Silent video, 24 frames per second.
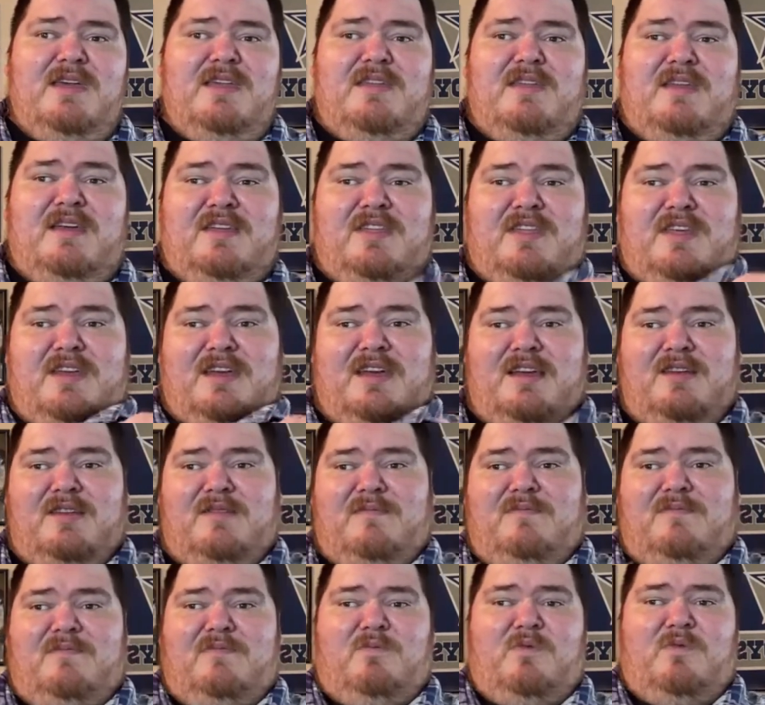I think
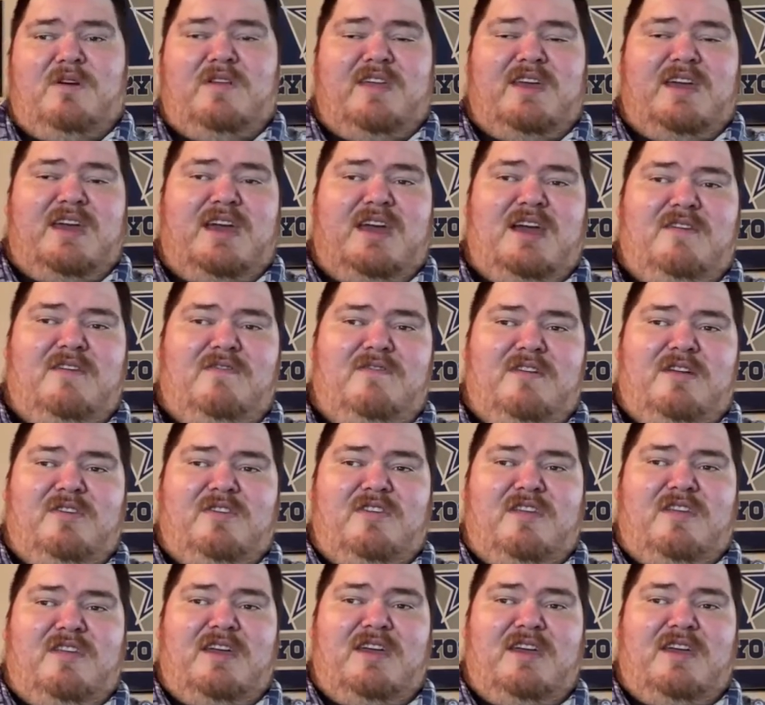where they have us